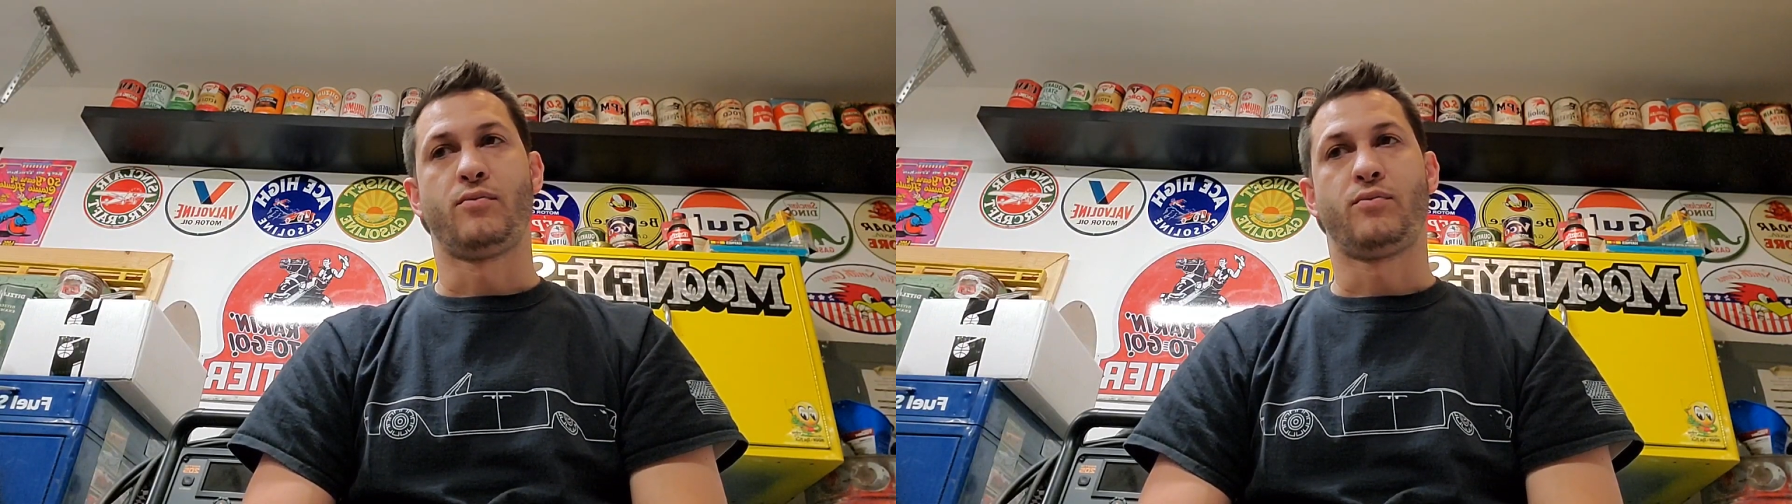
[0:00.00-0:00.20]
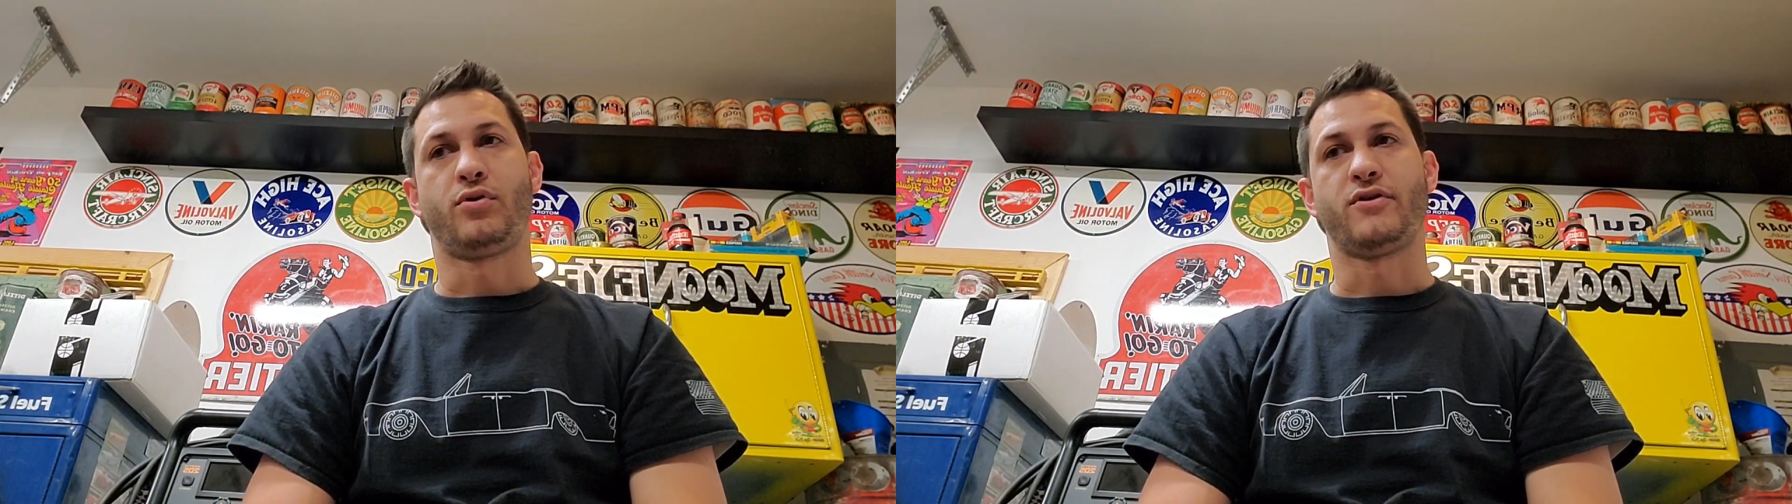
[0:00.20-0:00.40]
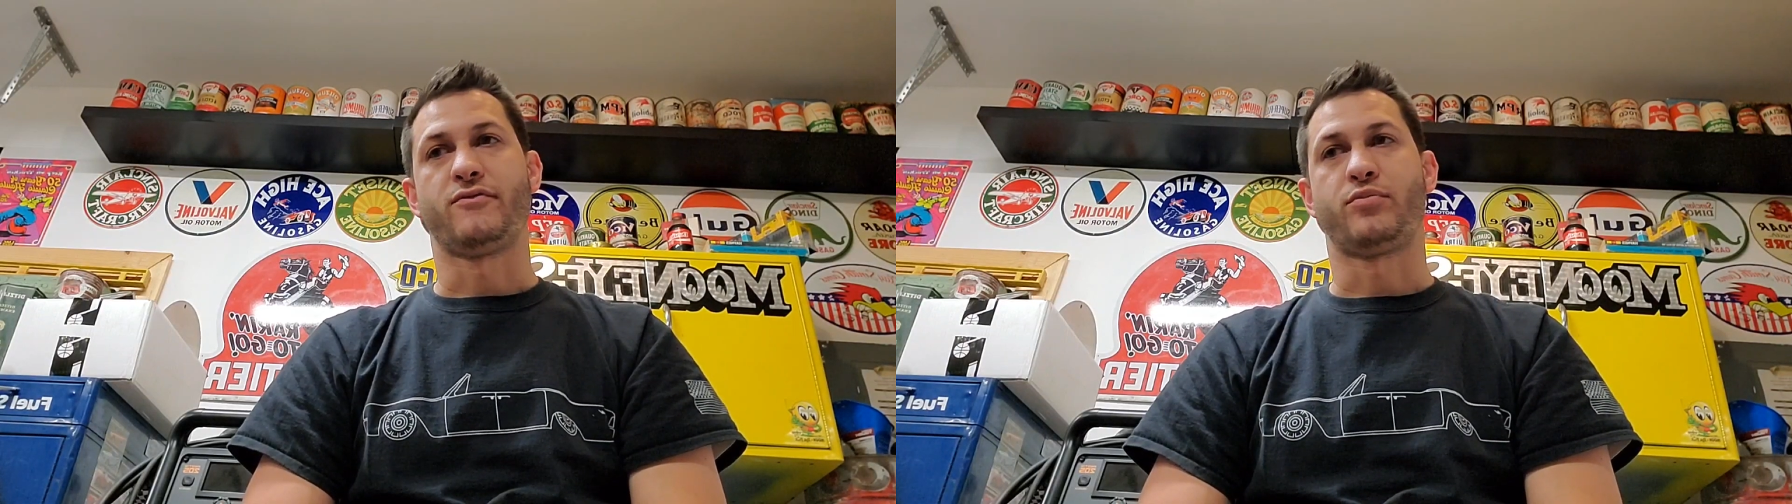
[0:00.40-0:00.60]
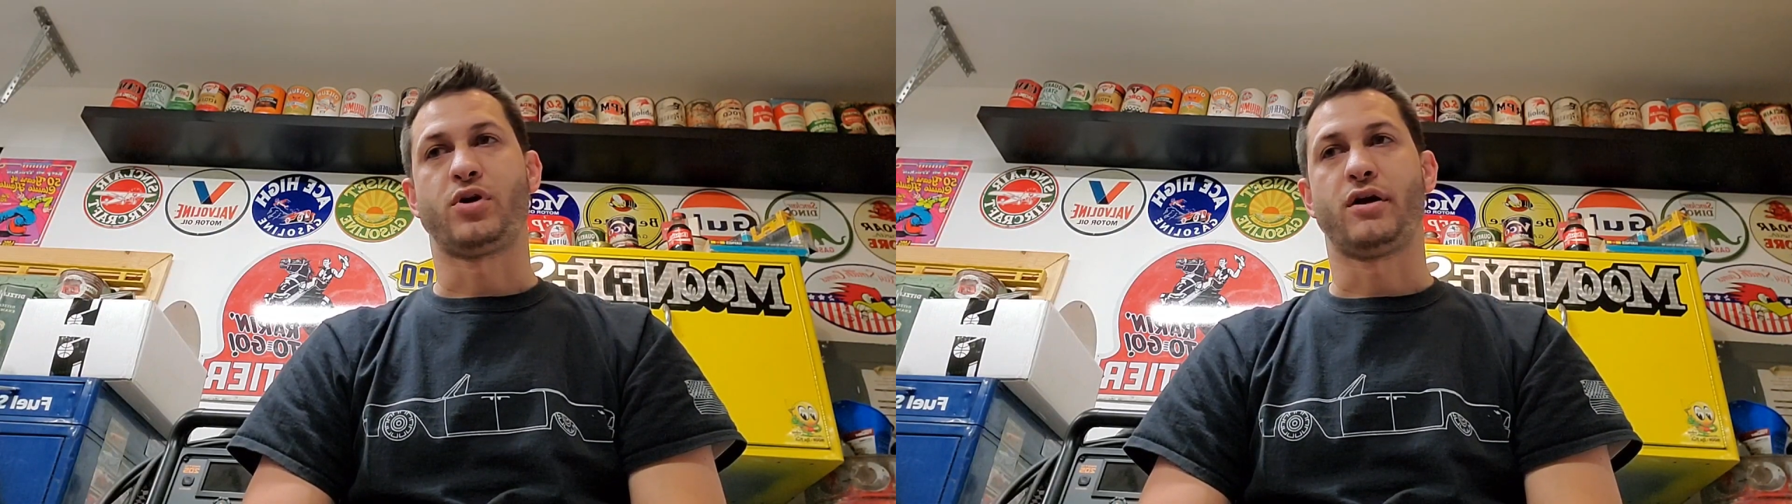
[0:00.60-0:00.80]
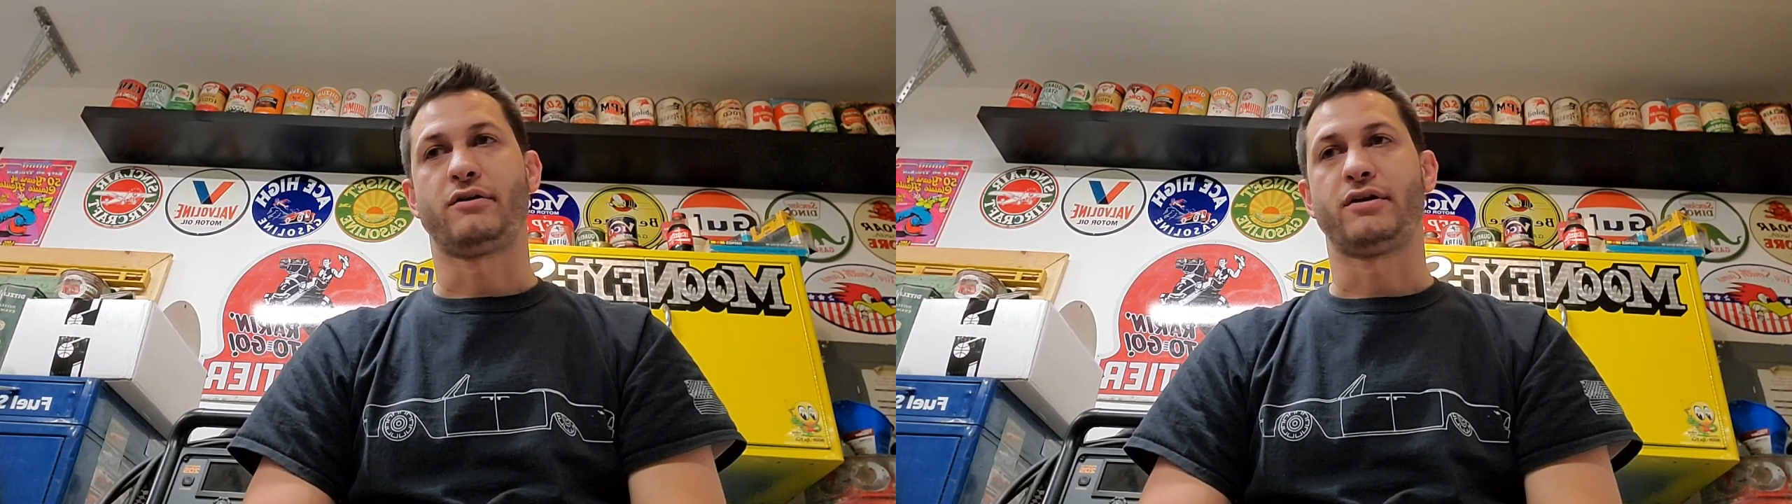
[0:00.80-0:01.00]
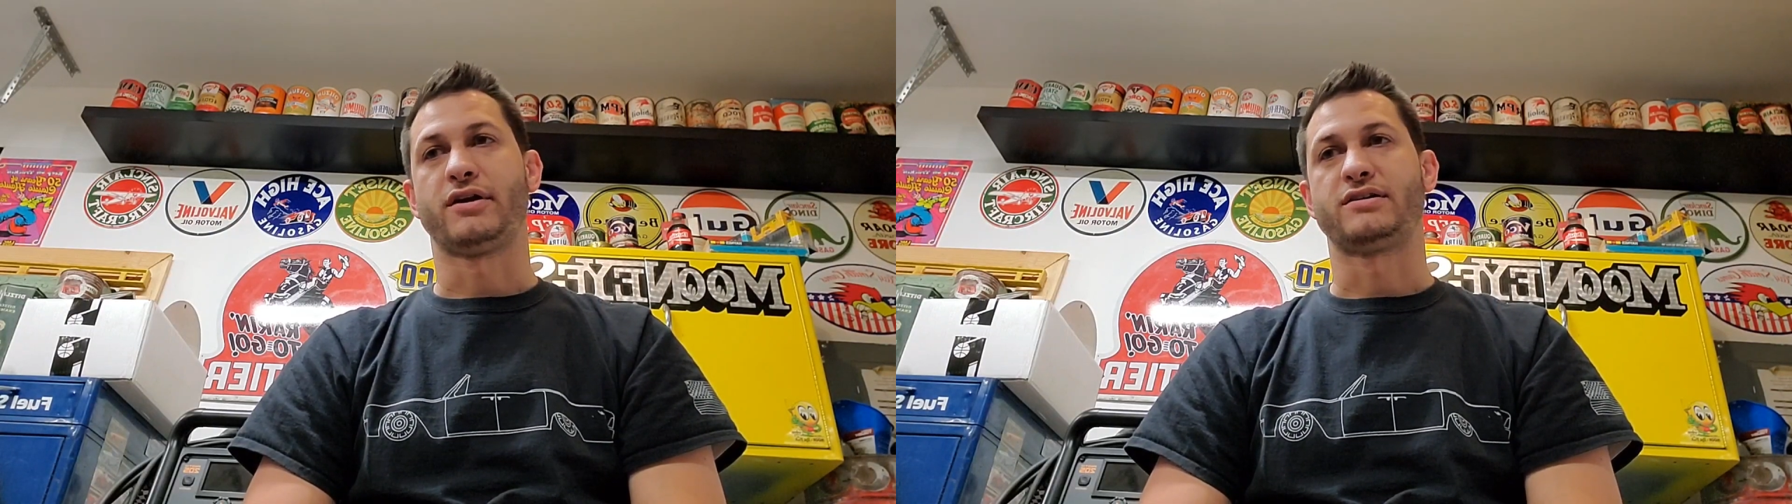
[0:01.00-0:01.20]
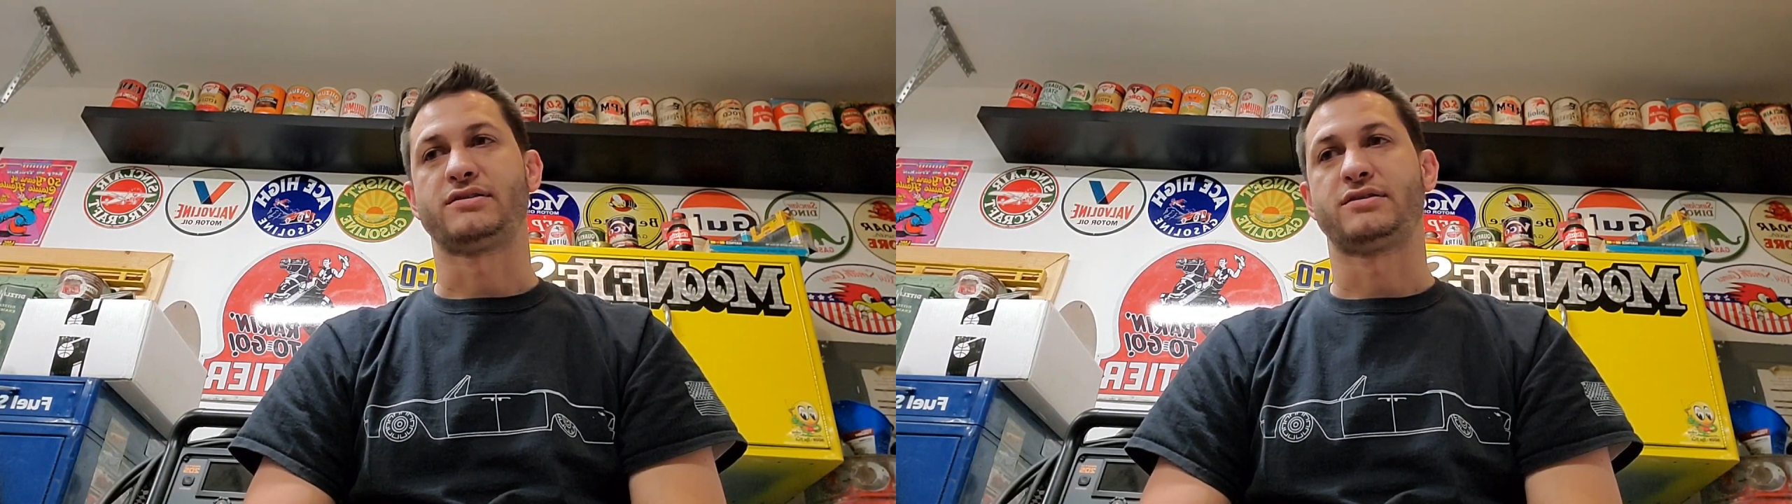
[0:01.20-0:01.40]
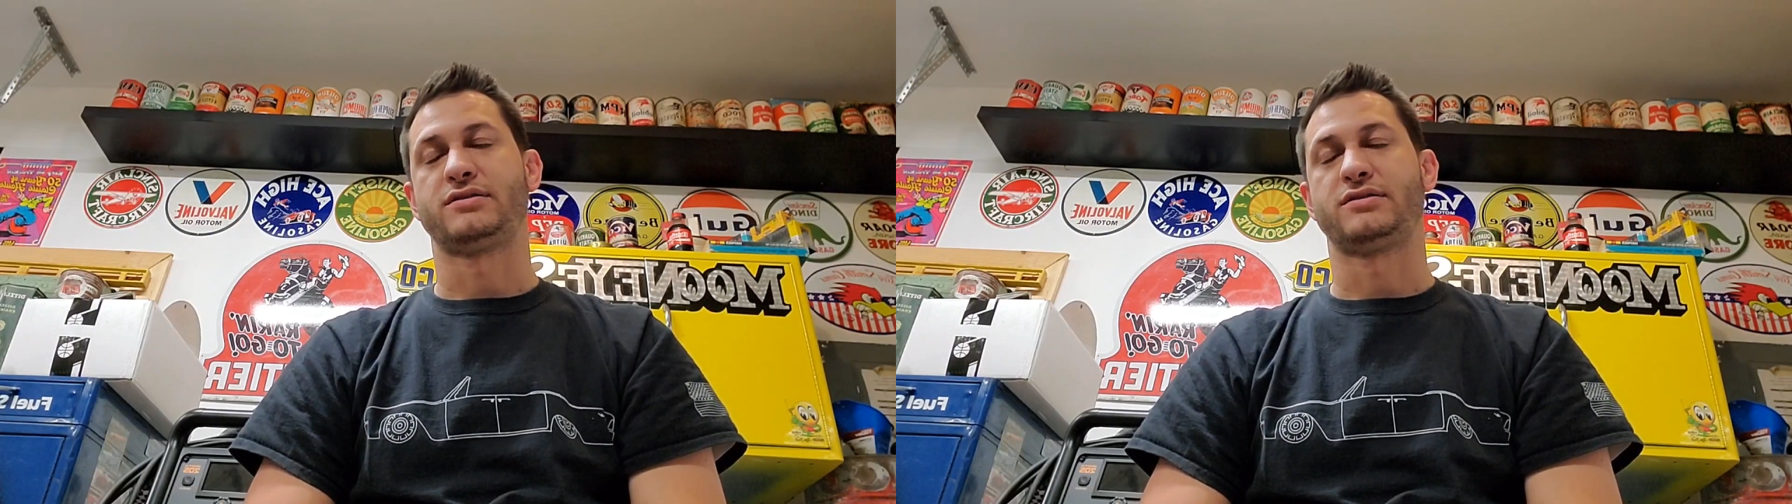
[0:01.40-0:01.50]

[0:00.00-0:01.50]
brief progress